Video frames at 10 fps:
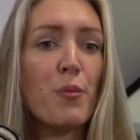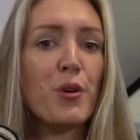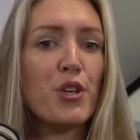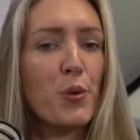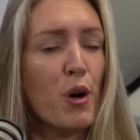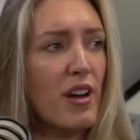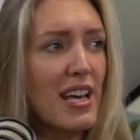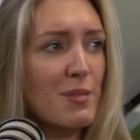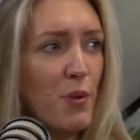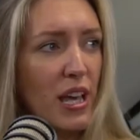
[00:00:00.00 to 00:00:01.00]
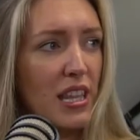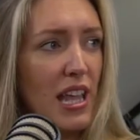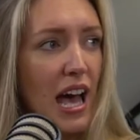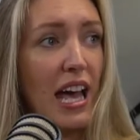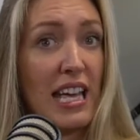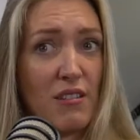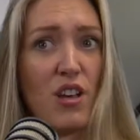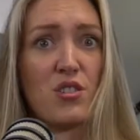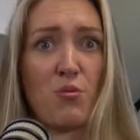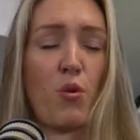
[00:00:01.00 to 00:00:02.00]
But you are an expert in that, in
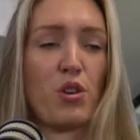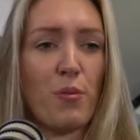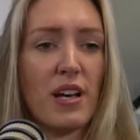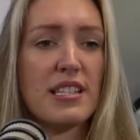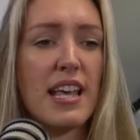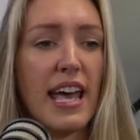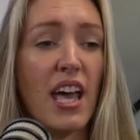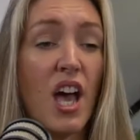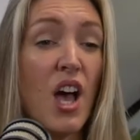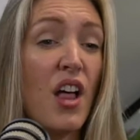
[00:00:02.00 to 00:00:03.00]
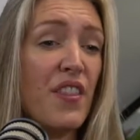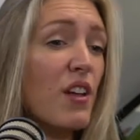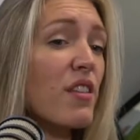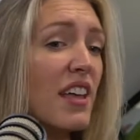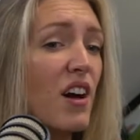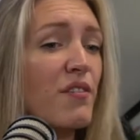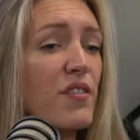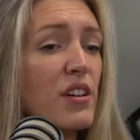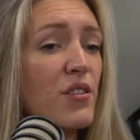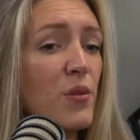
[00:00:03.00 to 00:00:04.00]
as what you might say. The only thing I
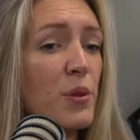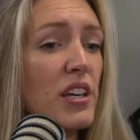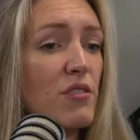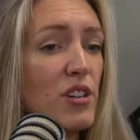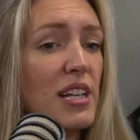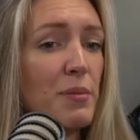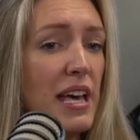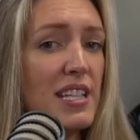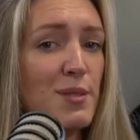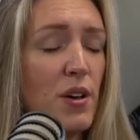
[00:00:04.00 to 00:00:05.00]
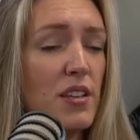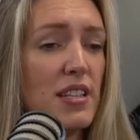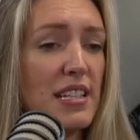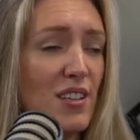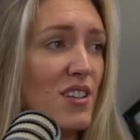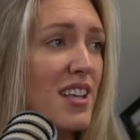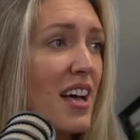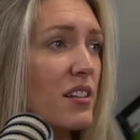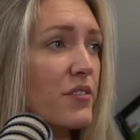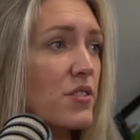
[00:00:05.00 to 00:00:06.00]
feel that we can really be experts in is
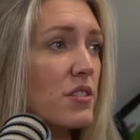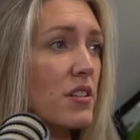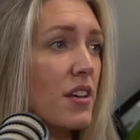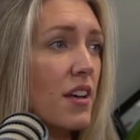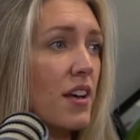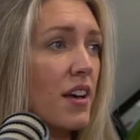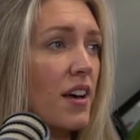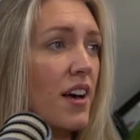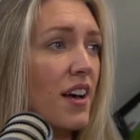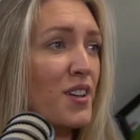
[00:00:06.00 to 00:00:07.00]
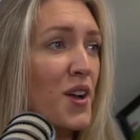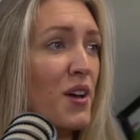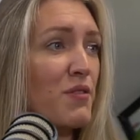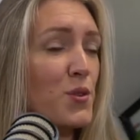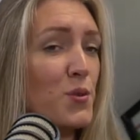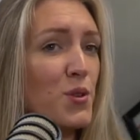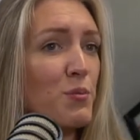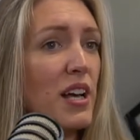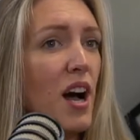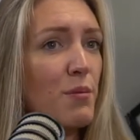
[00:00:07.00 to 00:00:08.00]
ourselves. And you know, if you can
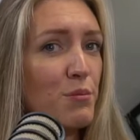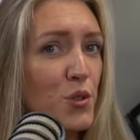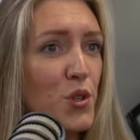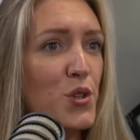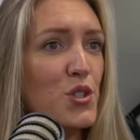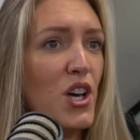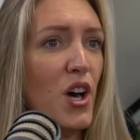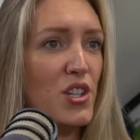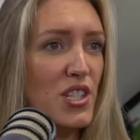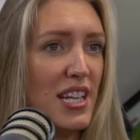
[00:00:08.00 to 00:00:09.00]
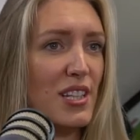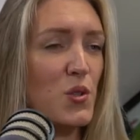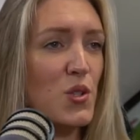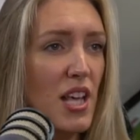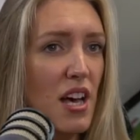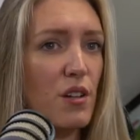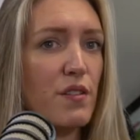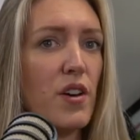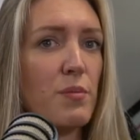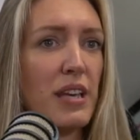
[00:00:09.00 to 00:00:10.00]
become good at understanding
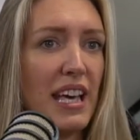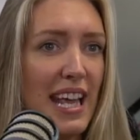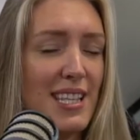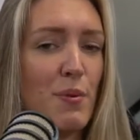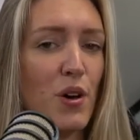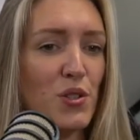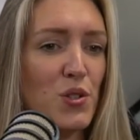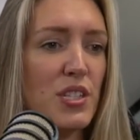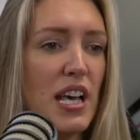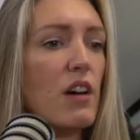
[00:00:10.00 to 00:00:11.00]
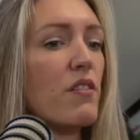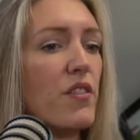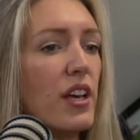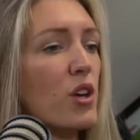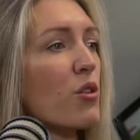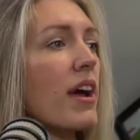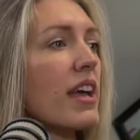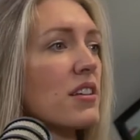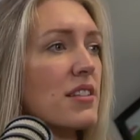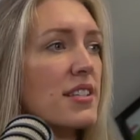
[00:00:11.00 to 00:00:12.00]
yourself and being an expert on yourself, then
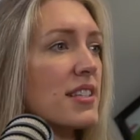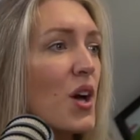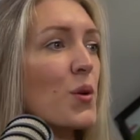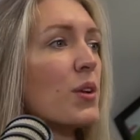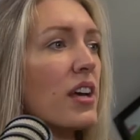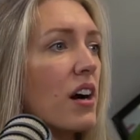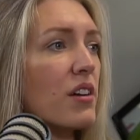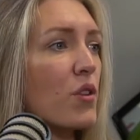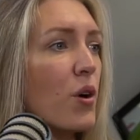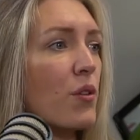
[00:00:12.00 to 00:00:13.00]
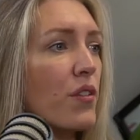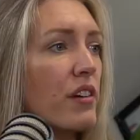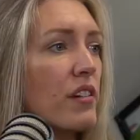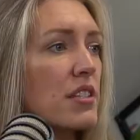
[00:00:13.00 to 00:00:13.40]
great, because that's the only kind of goal that there is. I